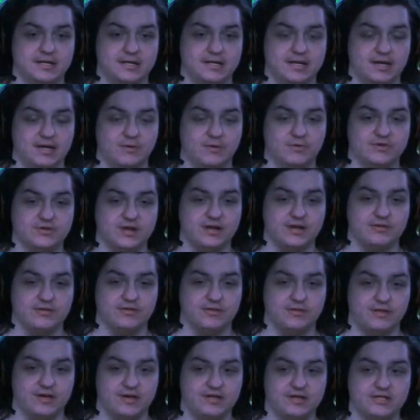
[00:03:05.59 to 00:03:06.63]
It was either
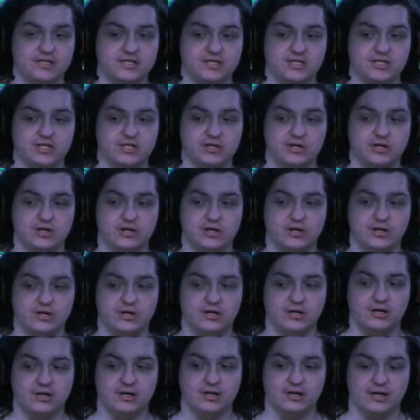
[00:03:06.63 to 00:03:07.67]
this
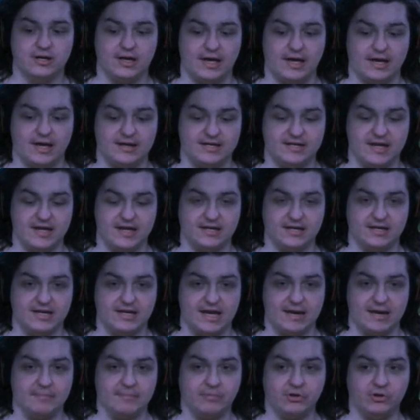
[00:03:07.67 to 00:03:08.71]
and take a
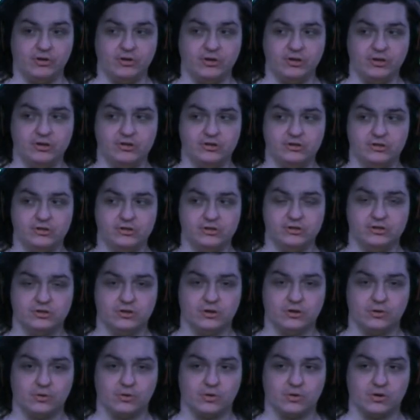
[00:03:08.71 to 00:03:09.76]
gamble,
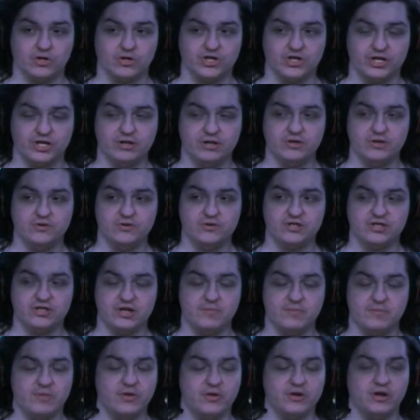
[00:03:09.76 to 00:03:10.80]
or she loses the
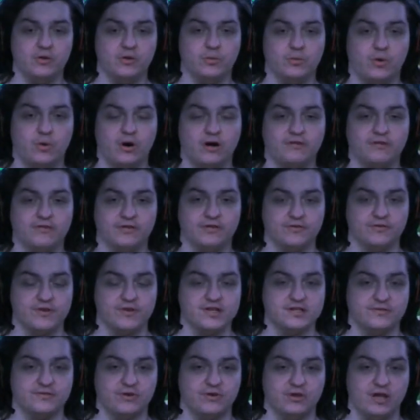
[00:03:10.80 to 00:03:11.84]
ability to walk for the
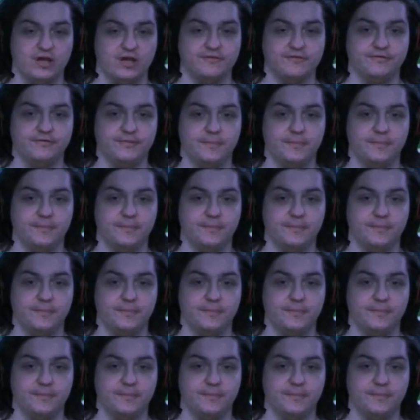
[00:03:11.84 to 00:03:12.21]
rest of her life.